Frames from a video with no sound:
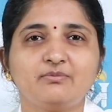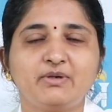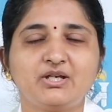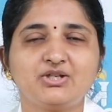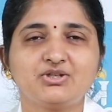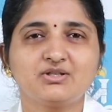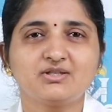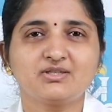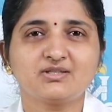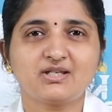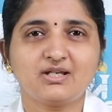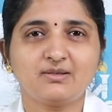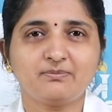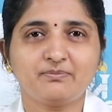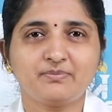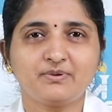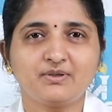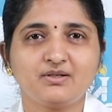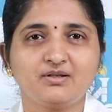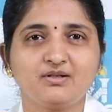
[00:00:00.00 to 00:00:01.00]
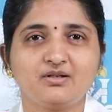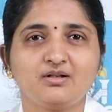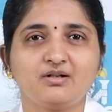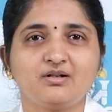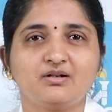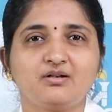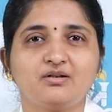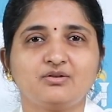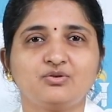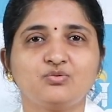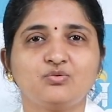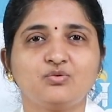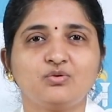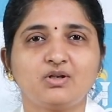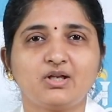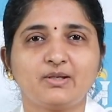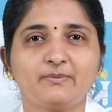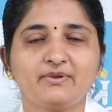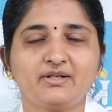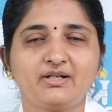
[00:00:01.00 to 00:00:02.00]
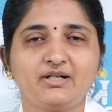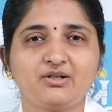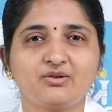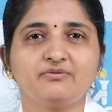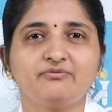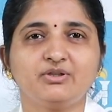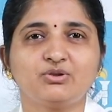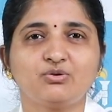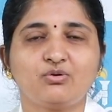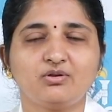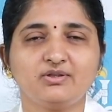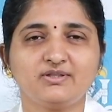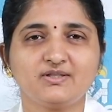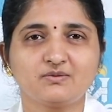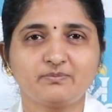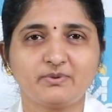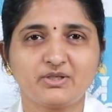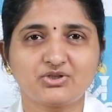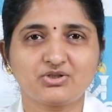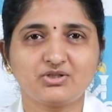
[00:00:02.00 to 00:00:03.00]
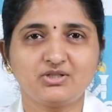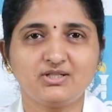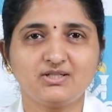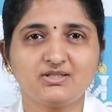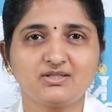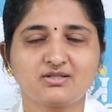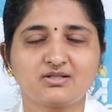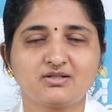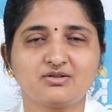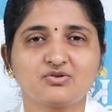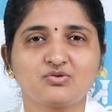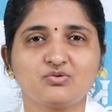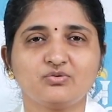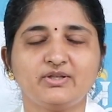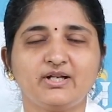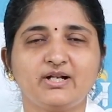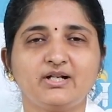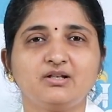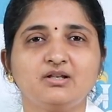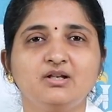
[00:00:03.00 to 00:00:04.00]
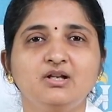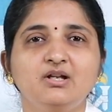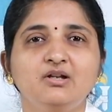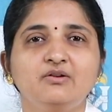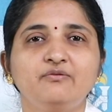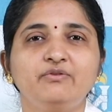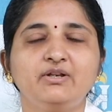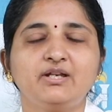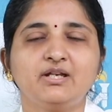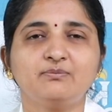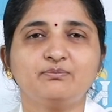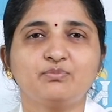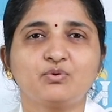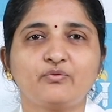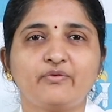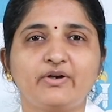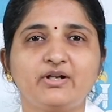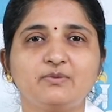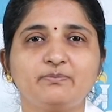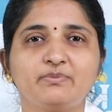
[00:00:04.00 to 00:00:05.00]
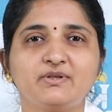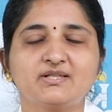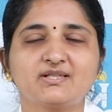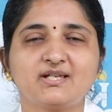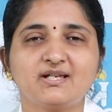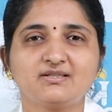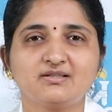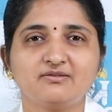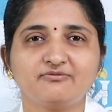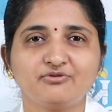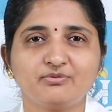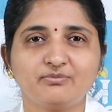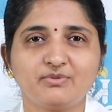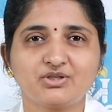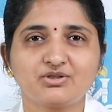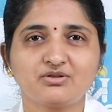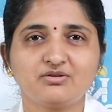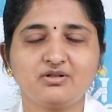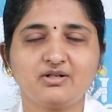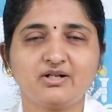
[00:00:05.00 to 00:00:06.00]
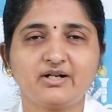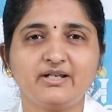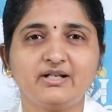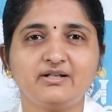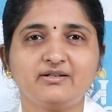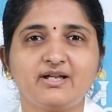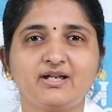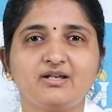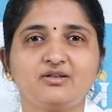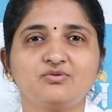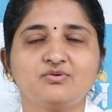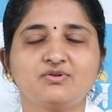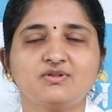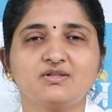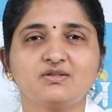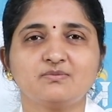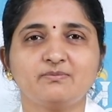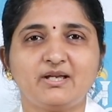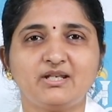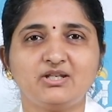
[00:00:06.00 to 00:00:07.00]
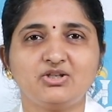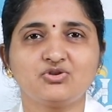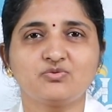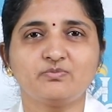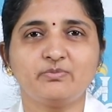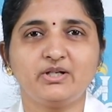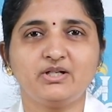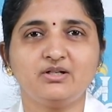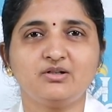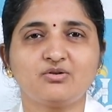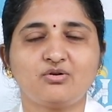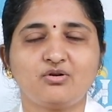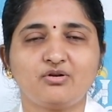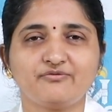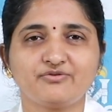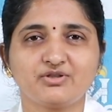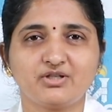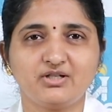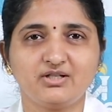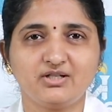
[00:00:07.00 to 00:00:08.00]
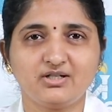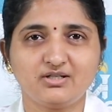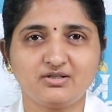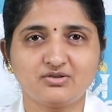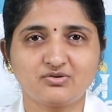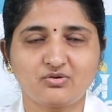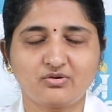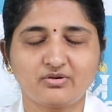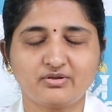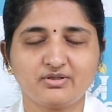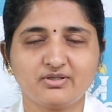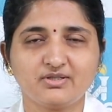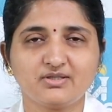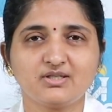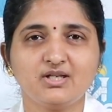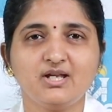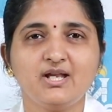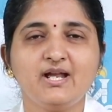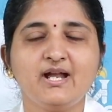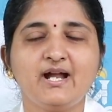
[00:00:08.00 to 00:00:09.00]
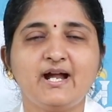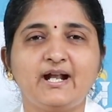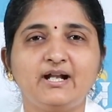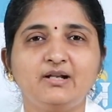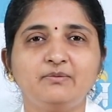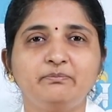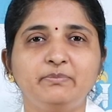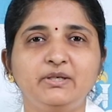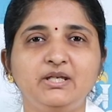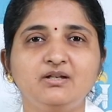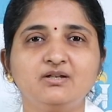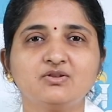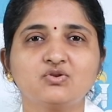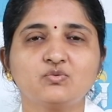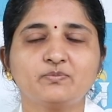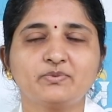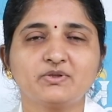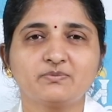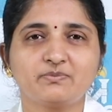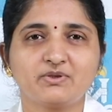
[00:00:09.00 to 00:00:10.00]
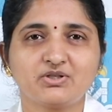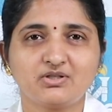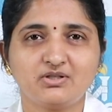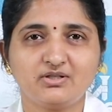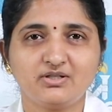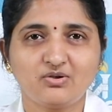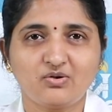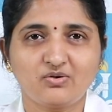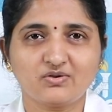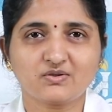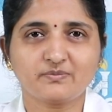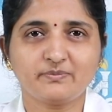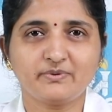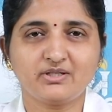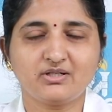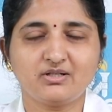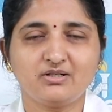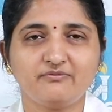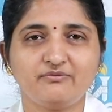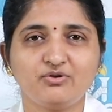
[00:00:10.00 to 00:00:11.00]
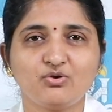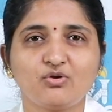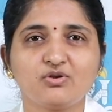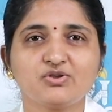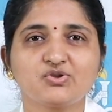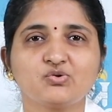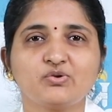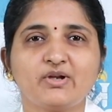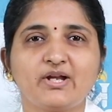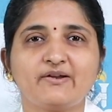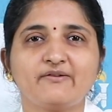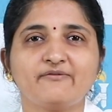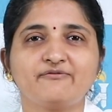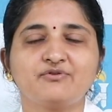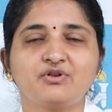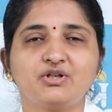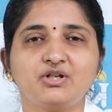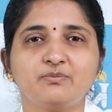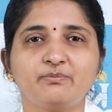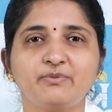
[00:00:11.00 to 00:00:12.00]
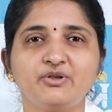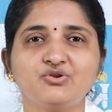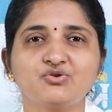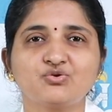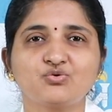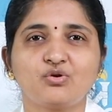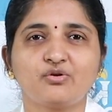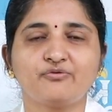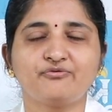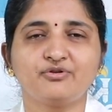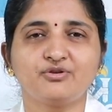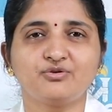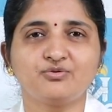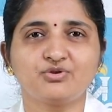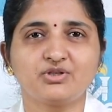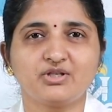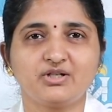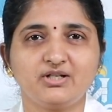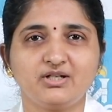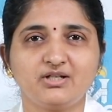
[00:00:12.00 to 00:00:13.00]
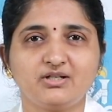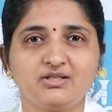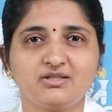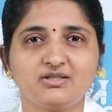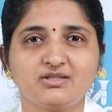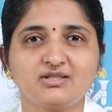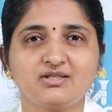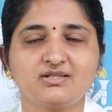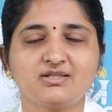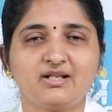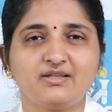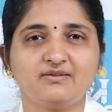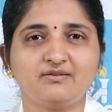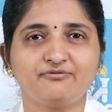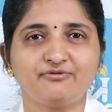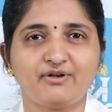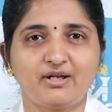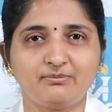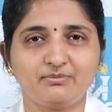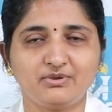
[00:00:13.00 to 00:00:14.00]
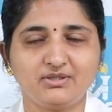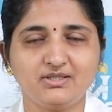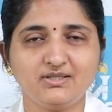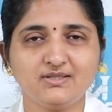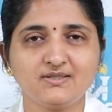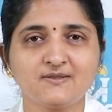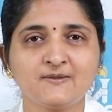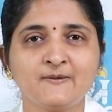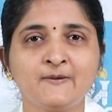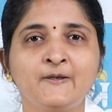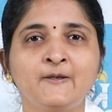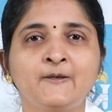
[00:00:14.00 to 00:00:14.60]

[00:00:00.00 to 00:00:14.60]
a major step to collaborate with all the specialists so that we can provide a precise information regarding diagnosis, management of genetic disorders. And being a super specialty hospital, we also have treatments to offer to genetic diseases and the families.